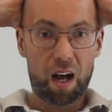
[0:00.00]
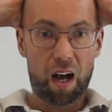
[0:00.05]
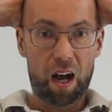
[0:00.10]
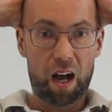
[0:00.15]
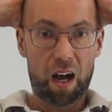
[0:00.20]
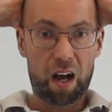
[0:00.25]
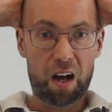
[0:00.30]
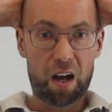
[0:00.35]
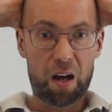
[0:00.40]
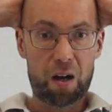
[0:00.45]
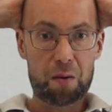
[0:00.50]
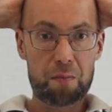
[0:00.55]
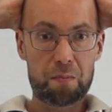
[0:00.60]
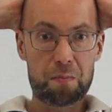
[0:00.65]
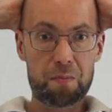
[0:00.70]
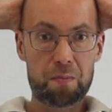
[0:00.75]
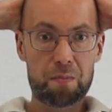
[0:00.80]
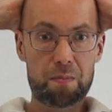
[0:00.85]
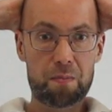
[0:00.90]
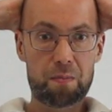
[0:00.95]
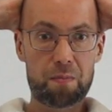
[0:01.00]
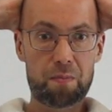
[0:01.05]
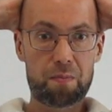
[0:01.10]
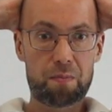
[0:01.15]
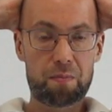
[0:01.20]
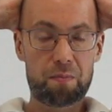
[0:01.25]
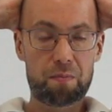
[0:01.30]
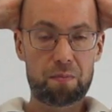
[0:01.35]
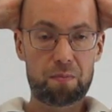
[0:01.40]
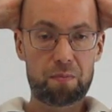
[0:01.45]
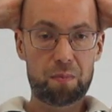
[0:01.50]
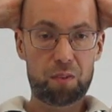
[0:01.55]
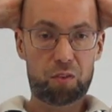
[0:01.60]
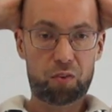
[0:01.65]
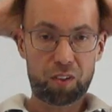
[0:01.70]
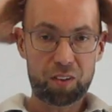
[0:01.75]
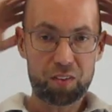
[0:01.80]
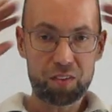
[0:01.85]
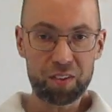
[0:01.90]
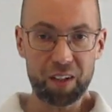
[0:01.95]
So
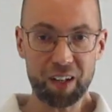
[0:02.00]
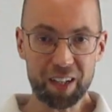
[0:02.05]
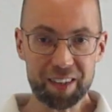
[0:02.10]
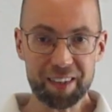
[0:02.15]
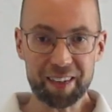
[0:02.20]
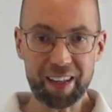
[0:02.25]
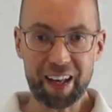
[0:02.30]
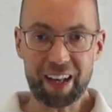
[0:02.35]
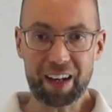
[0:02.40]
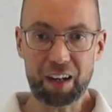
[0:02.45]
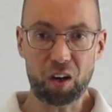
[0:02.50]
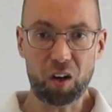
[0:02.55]
it's not that